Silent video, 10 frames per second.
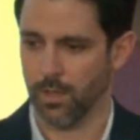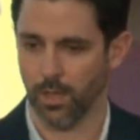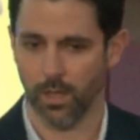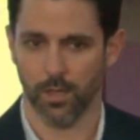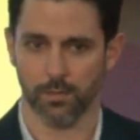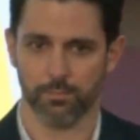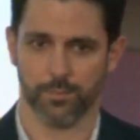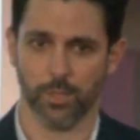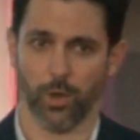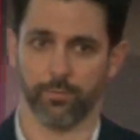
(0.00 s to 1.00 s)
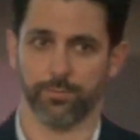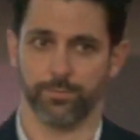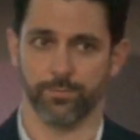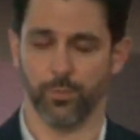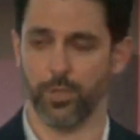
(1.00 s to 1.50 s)

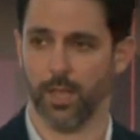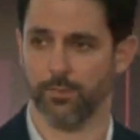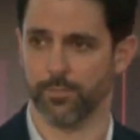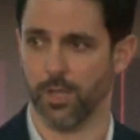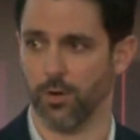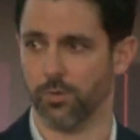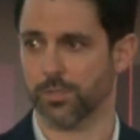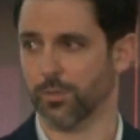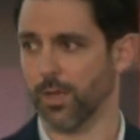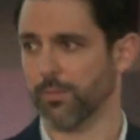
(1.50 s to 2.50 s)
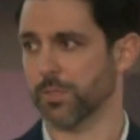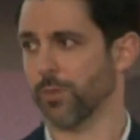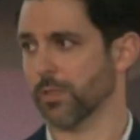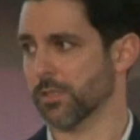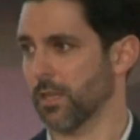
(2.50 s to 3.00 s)
We'll have notes, we'll have these
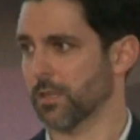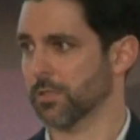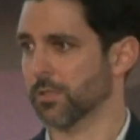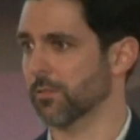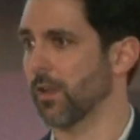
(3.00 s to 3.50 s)
presentations